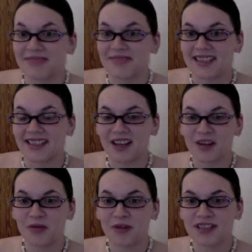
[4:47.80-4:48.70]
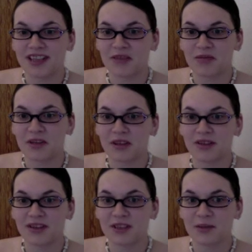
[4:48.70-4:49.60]
A lot of words have to be
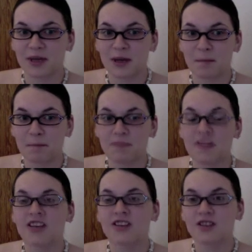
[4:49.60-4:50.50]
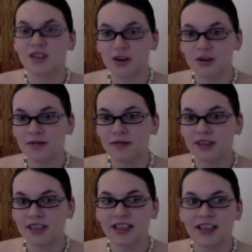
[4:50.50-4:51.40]
learned this way. So,
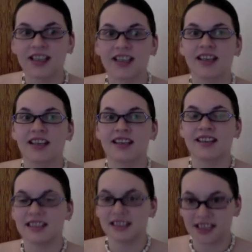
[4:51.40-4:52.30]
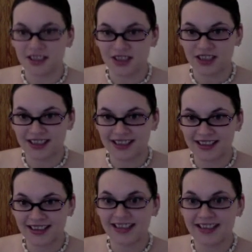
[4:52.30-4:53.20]

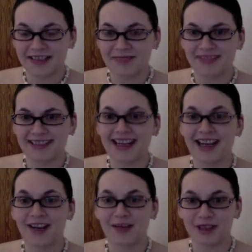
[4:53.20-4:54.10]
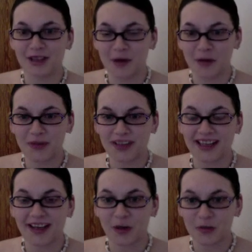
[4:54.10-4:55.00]
dineshniti, I really hope that
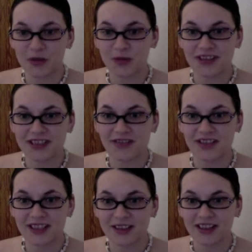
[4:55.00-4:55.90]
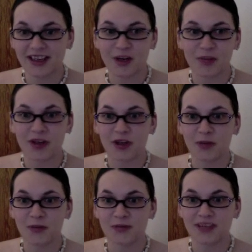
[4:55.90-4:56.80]
I helped you with this video, and I hope I
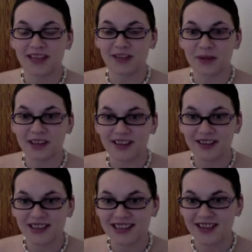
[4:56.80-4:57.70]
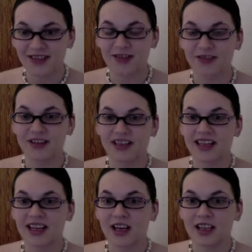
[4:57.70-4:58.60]
helped everyone else who
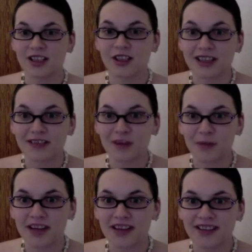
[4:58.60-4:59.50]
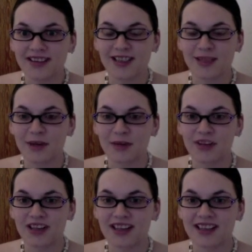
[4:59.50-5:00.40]
is looking for methods to
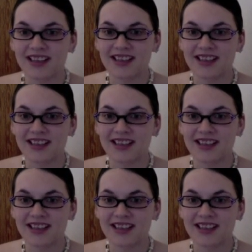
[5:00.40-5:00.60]
memorize the